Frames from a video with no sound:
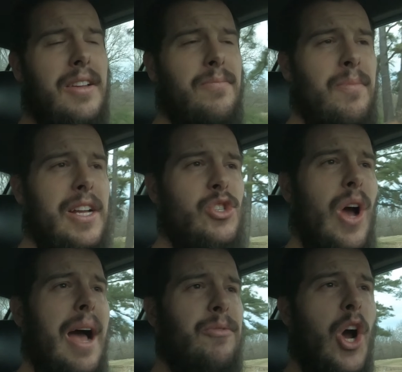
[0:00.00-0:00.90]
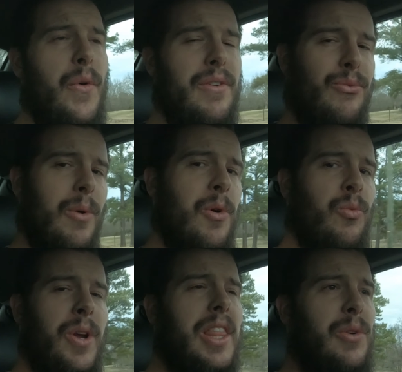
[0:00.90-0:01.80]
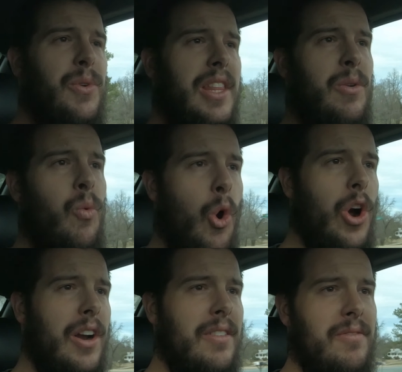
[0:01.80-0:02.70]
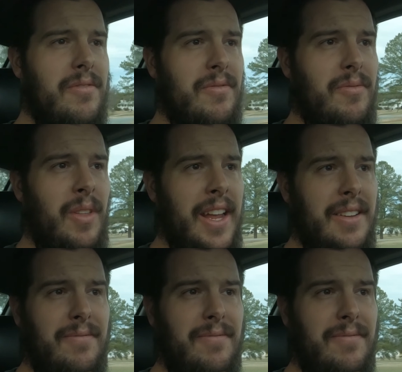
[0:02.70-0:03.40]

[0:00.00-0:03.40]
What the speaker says: Mind you, I'm going from a really, really worn, like,